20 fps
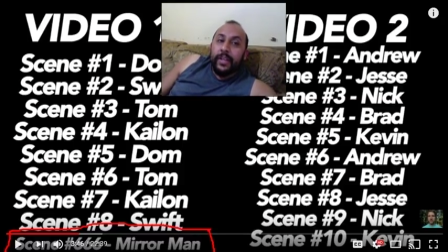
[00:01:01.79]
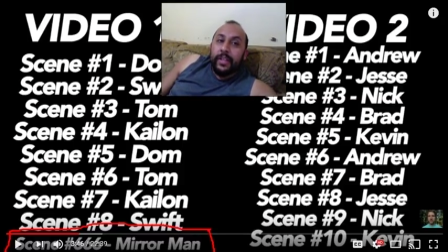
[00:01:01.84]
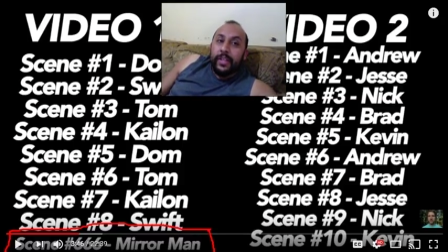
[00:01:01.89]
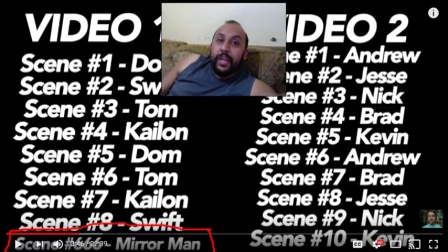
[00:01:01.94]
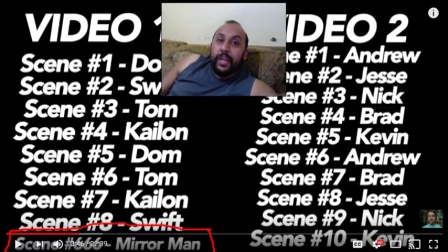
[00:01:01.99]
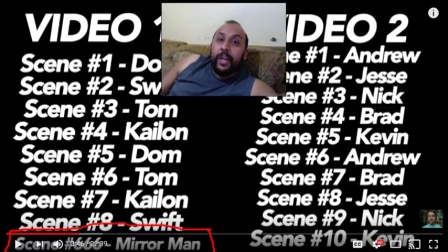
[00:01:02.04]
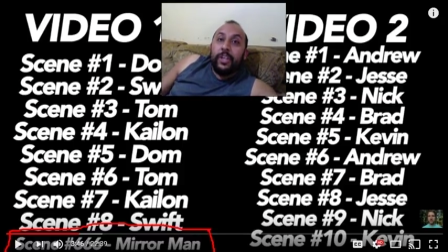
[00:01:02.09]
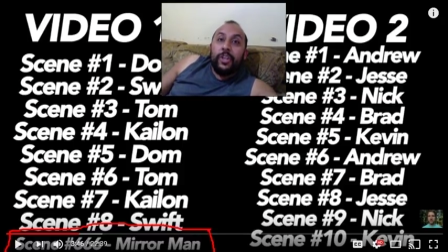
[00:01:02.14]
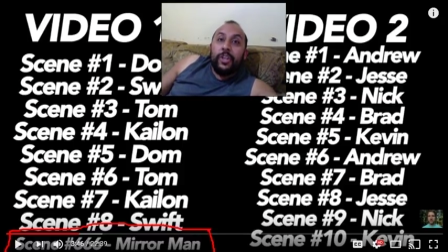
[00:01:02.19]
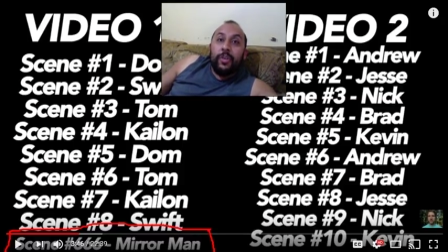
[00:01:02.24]

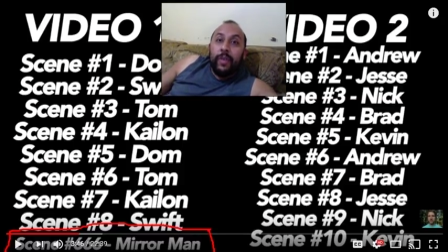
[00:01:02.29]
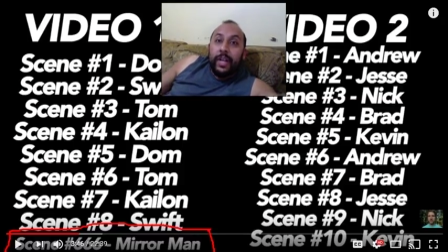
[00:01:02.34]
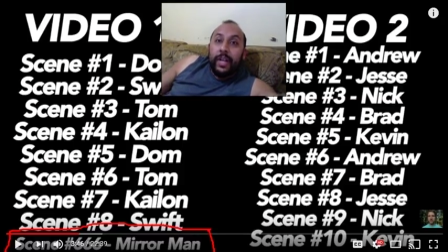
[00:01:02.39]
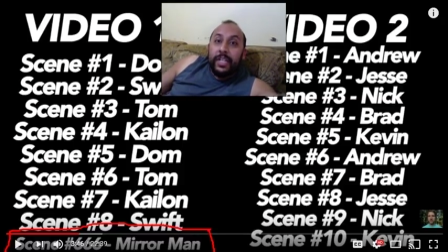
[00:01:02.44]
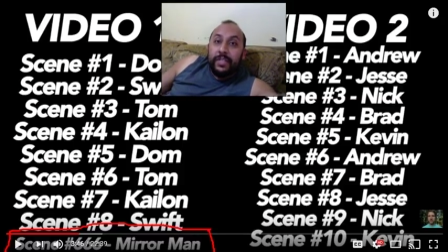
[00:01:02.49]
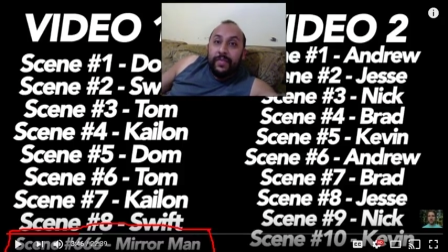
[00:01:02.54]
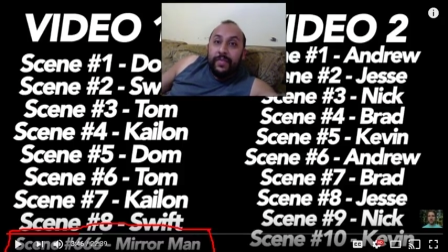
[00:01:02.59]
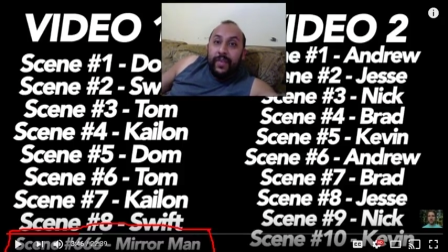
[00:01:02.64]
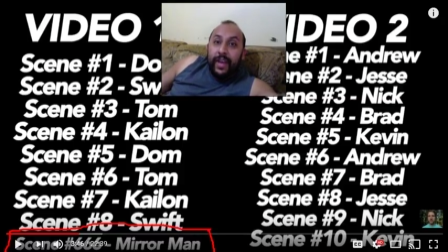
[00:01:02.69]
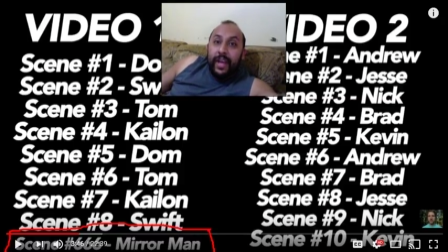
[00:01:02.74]
the
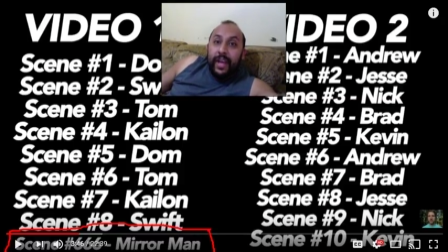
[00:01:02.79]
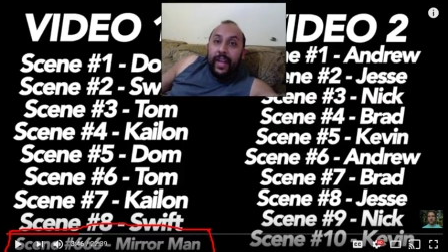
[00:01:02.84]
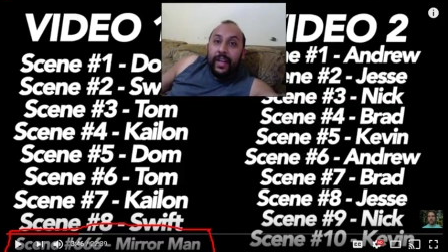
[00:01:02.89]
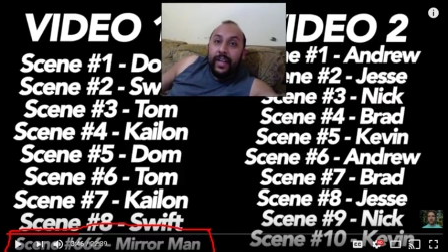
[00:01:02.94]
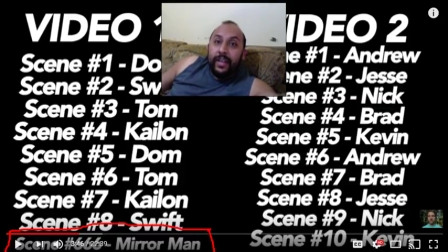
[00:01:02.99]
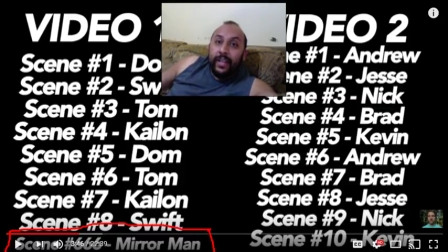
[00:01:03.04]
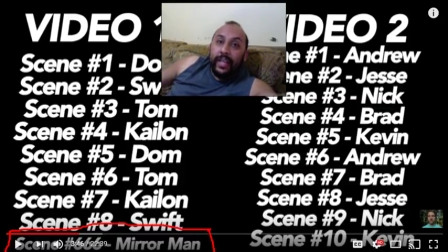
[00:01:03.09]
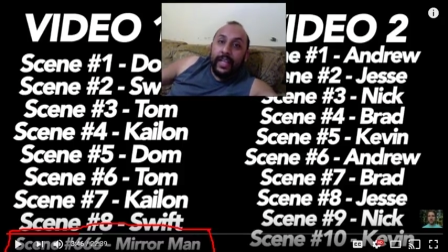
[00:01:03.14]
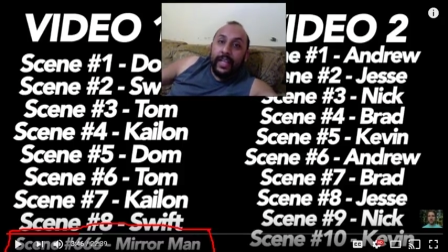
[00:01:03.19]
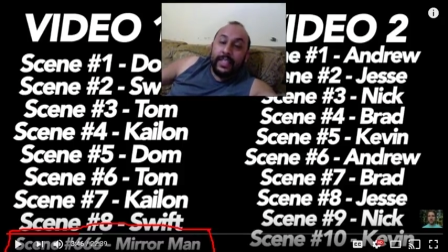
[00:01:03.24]
underage
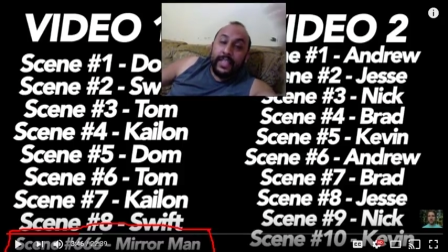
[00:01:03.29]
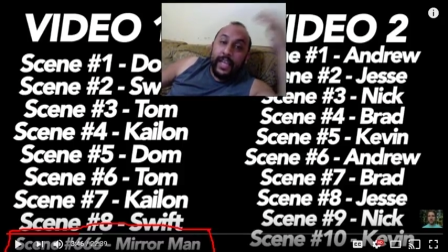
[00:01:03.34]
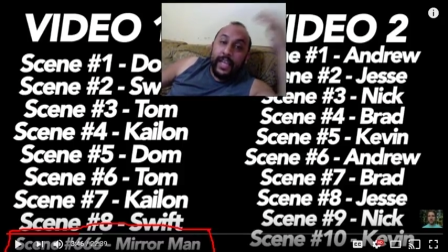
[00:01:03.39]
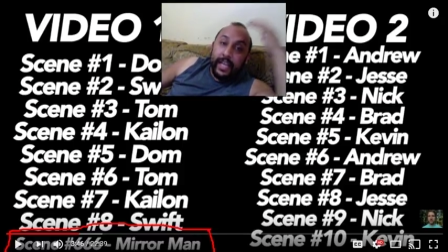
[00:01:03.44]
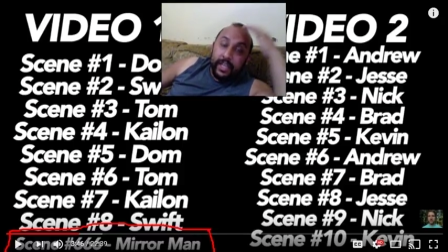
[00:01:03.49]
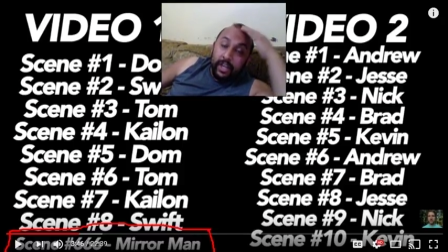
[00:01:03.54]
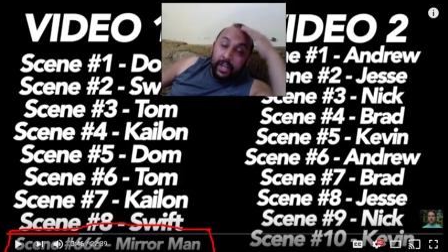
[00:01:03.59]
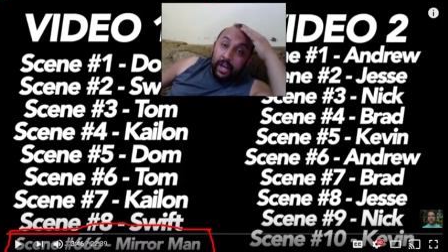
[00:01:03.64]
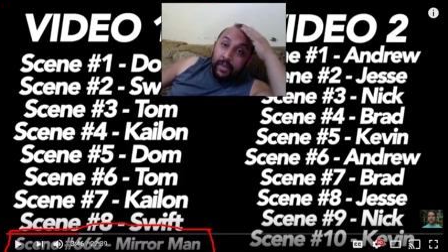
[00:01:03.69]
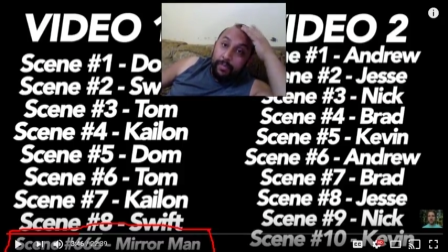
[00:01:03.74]
fan gets
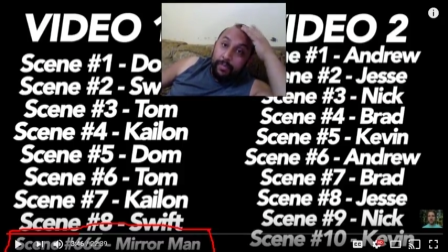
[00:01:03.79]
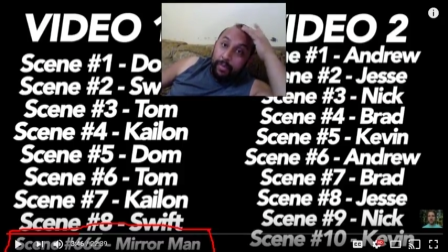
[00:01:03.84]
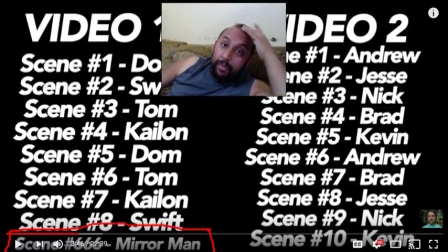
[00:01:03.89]
kicked off